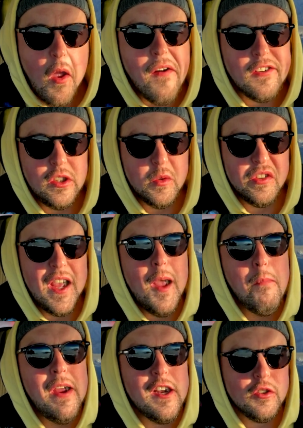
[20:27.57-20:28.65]
She was the head
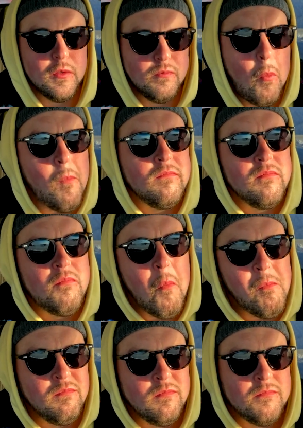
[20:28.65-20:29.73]
bitch.
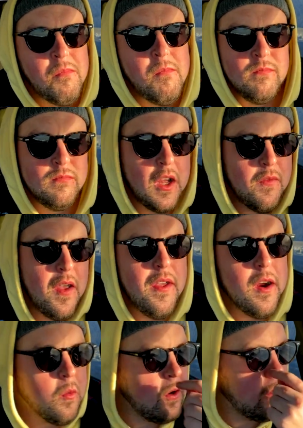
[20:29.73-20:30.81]
And then
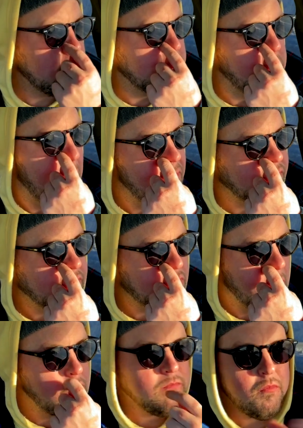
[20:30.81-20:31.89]
there was
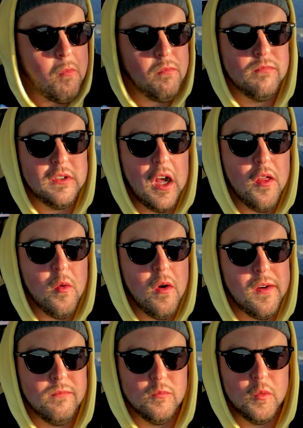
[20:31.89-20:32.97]
the other
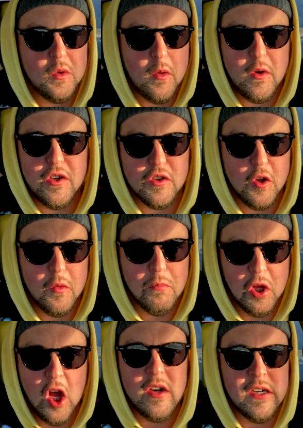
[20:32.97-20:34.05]
one that we just called
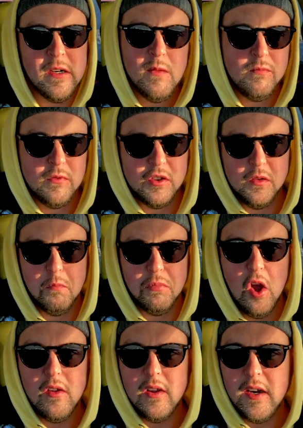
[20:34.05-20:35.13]
Blondie. Just a
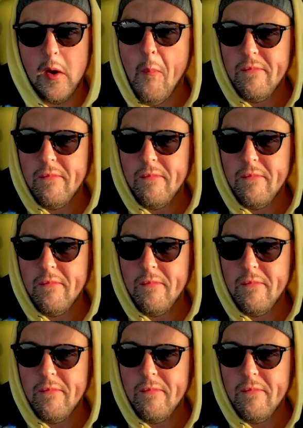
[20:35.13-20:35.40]
blonde lady.